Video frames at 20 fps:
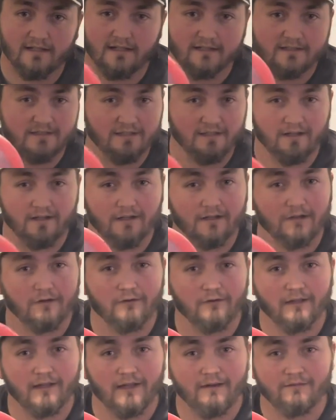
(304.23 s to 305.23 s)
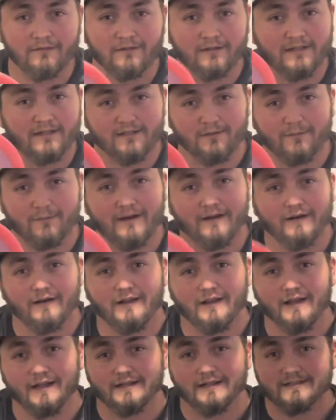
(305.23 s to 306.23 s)
It's gonna go left. That's about all
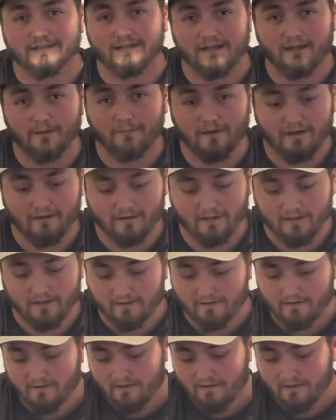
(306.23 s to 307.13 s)
I can say about it.